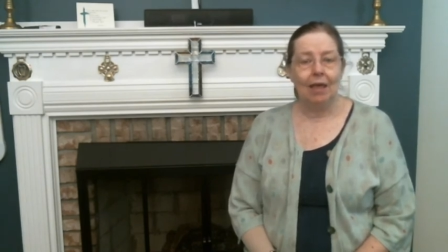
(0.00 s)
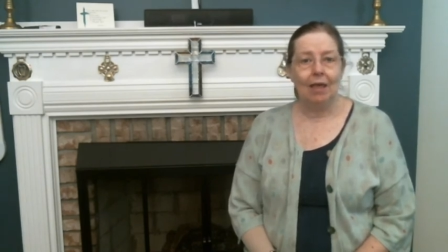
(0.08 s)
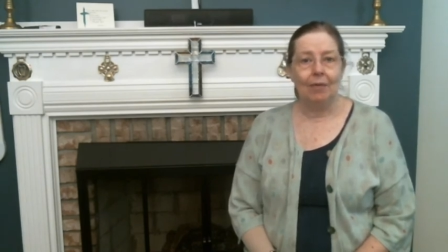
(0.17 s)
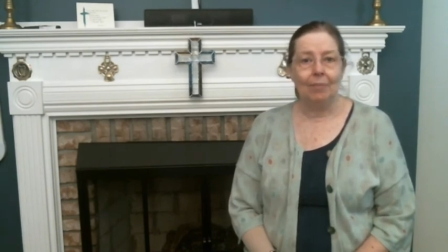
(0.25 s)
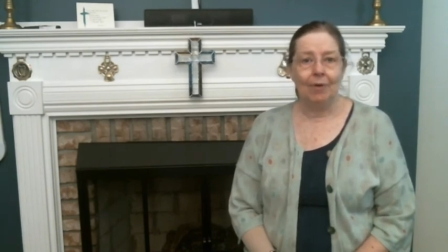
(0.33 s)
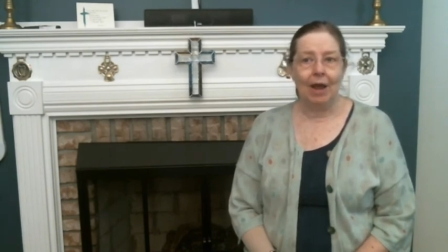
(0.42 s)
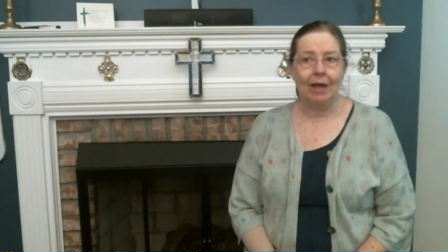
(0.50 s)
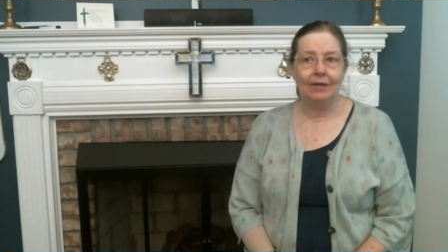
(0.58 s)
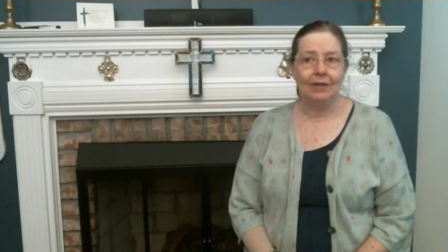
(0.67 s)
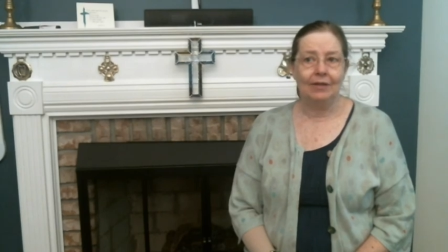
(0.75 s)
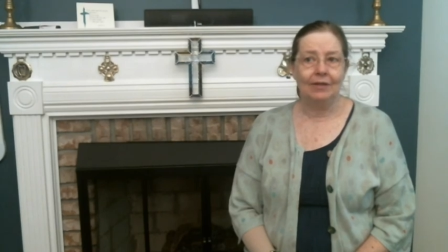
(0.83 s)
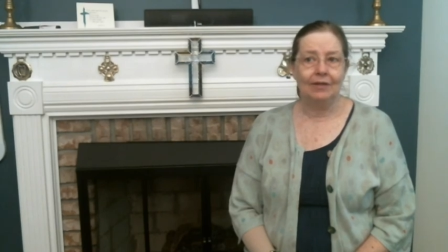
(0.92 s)
The
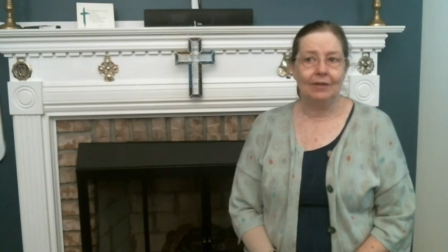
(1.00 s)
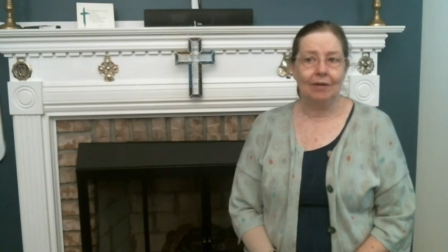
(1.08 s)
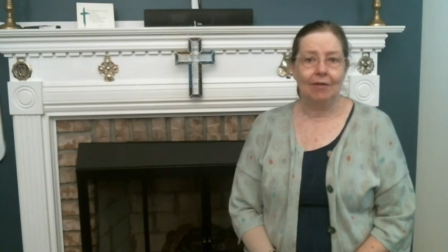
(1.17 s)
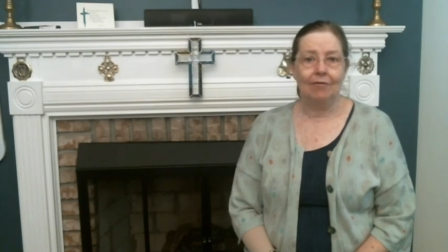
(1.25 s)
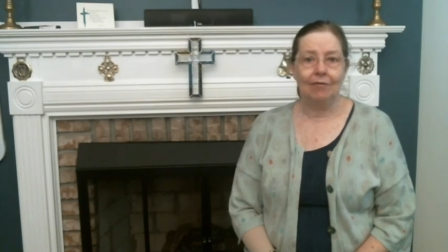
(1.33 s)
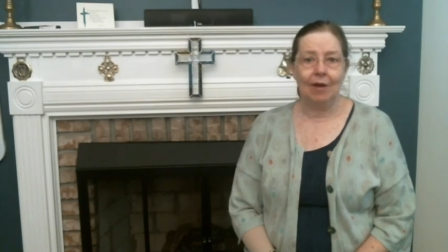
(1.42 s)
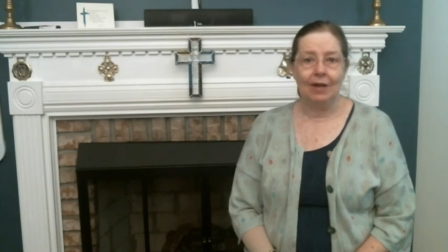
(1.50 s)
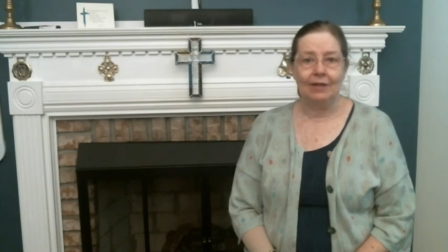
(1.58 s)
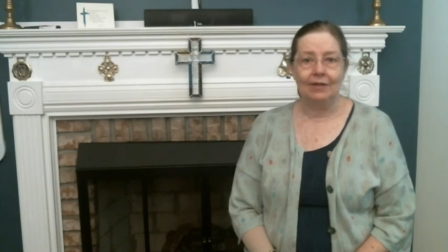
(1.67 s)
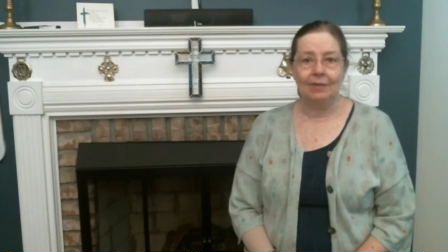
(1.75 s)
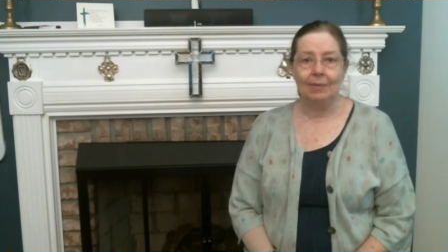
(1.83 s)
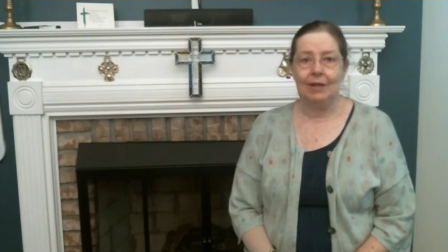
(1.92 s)
practice of right
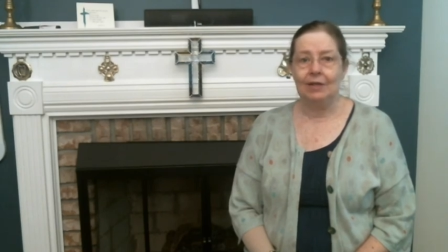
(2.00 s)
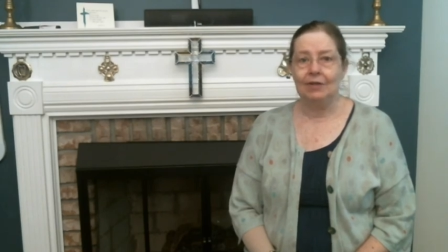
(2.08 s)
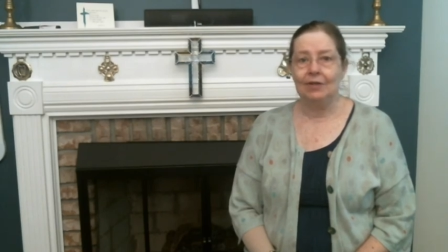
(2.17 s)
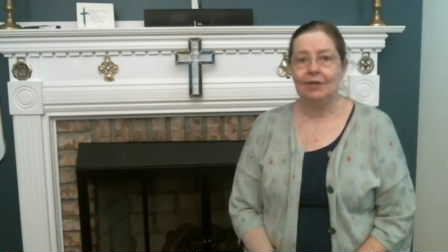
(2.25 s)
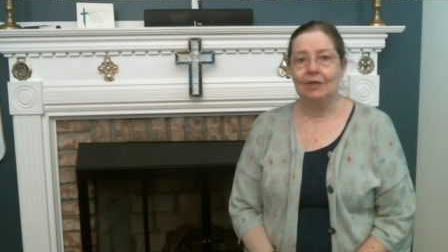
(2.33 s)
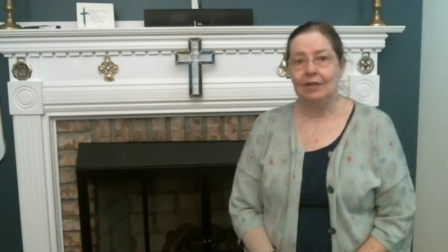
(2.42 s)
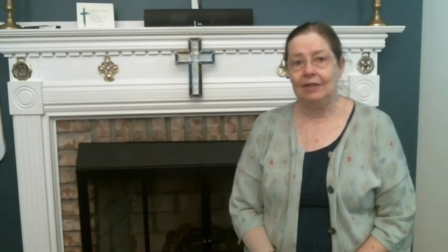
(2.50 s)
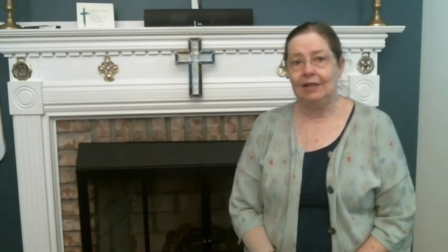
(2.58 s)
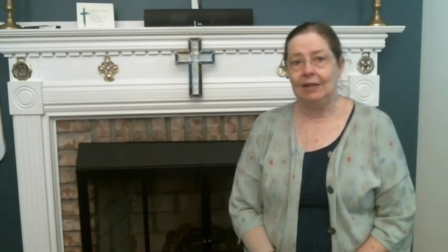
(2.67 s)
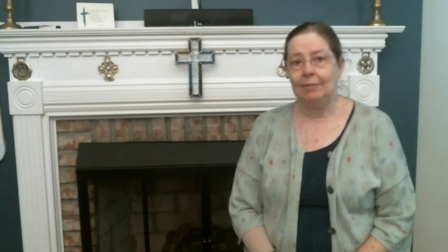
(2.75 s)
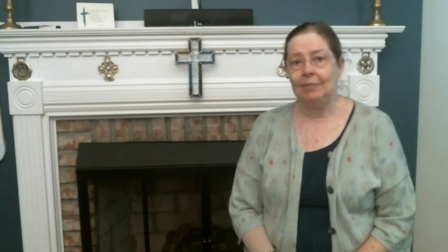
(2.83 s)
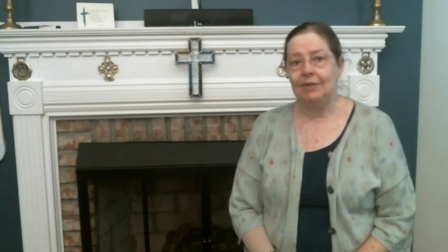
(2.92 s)
speech is a
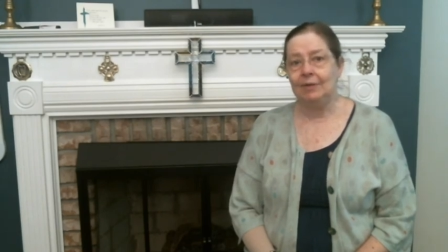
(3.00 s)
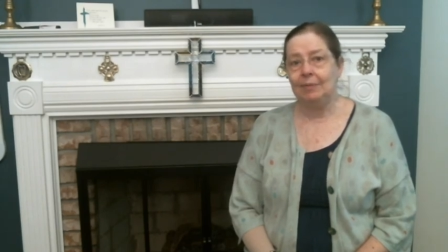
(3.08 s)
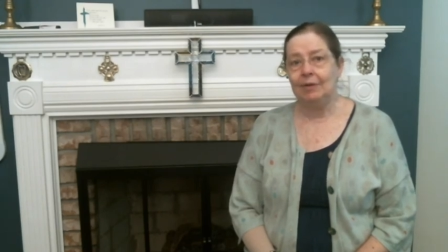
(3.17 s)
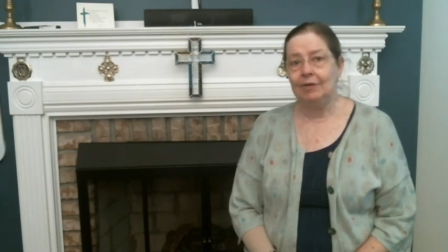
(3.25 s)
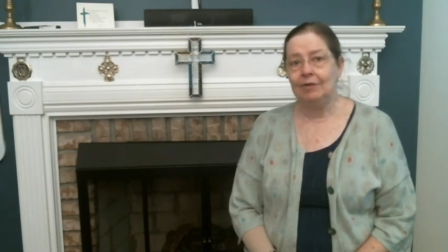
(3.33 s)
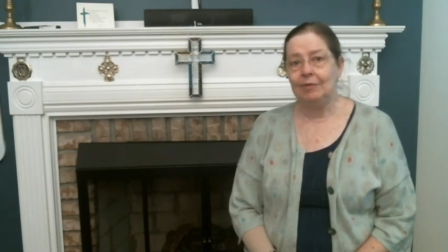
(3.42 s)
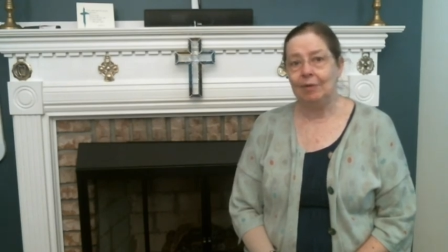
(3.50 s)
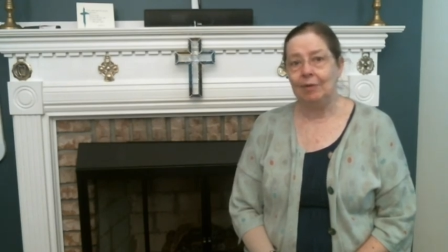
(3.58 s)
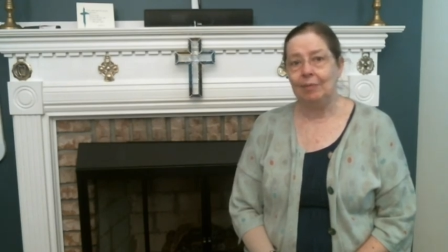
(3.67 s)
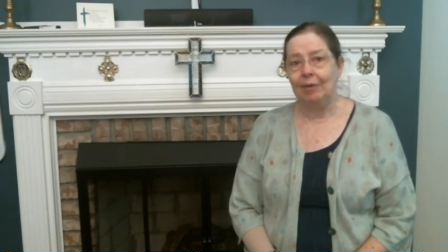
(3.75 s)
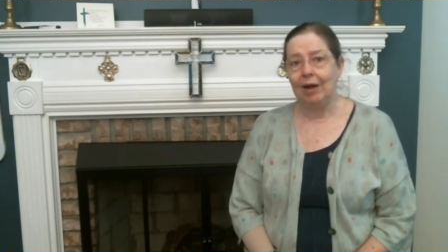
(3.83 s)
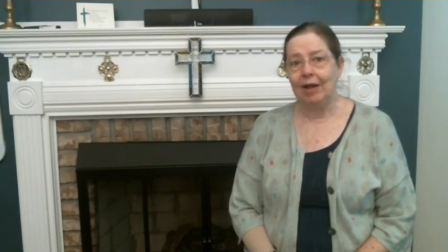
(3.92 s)
deep
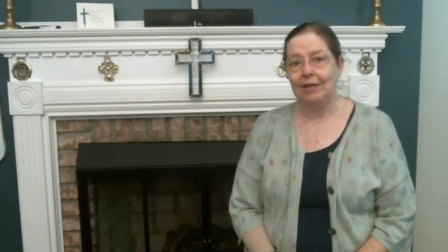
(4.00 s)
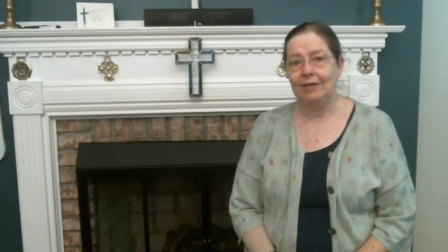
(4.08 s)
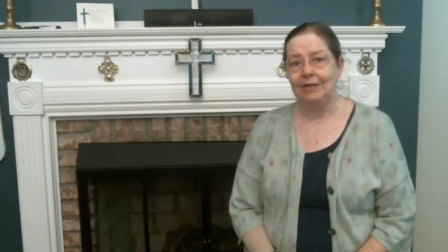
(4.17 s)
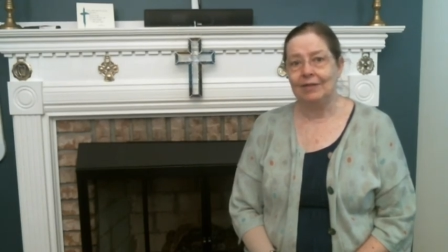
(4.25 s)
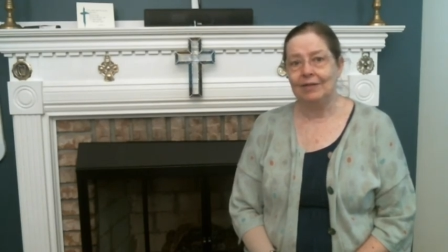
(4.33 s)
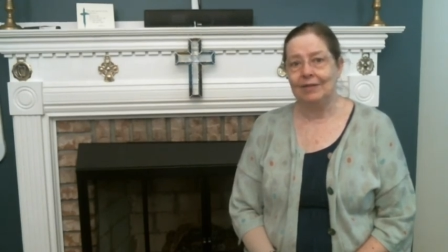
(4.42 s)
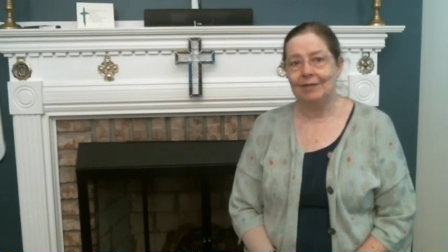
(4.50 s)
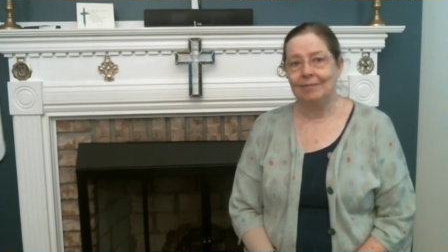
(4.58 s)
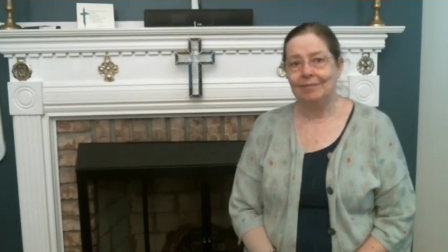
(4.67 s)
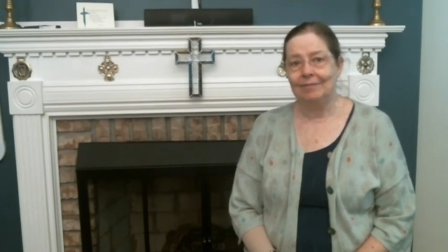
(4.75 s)
spiritual practice.